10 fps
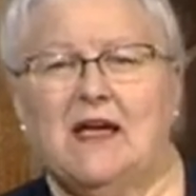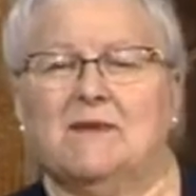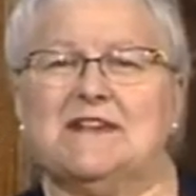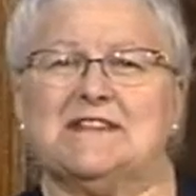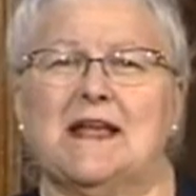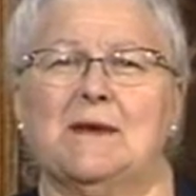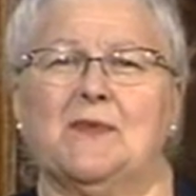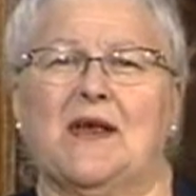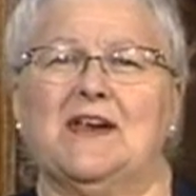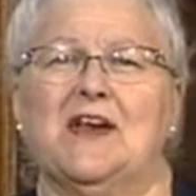we
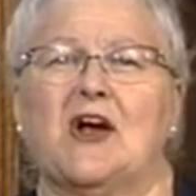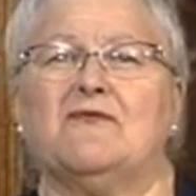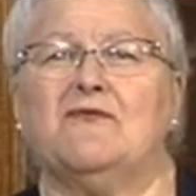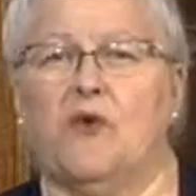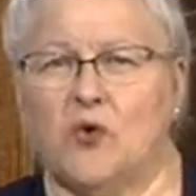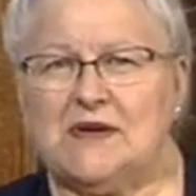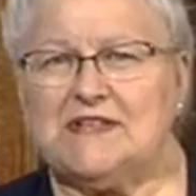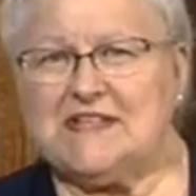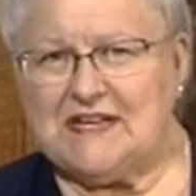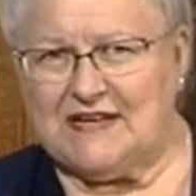celebrated our
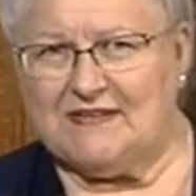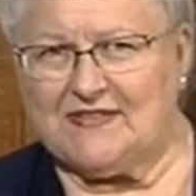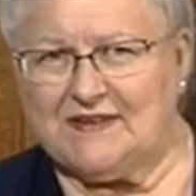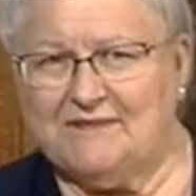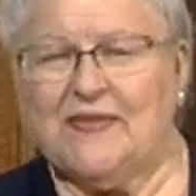14th